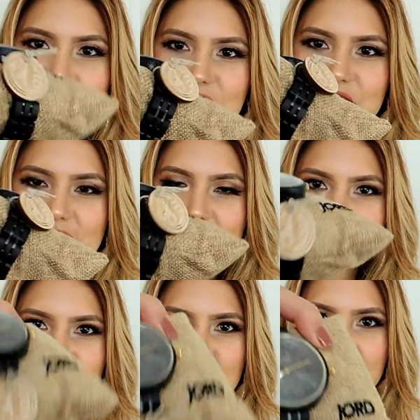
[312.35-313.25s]
So
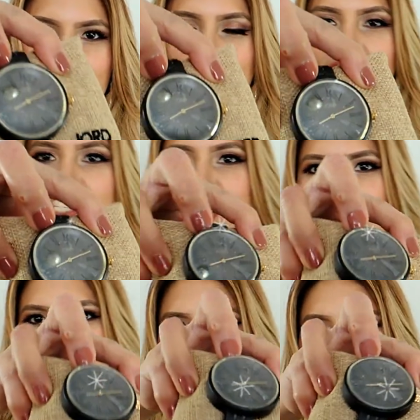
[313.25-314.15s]
that's where the watch
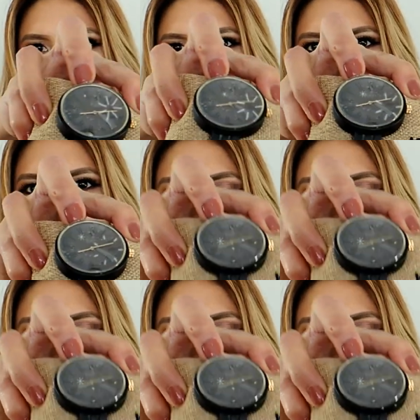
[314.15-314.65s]
is.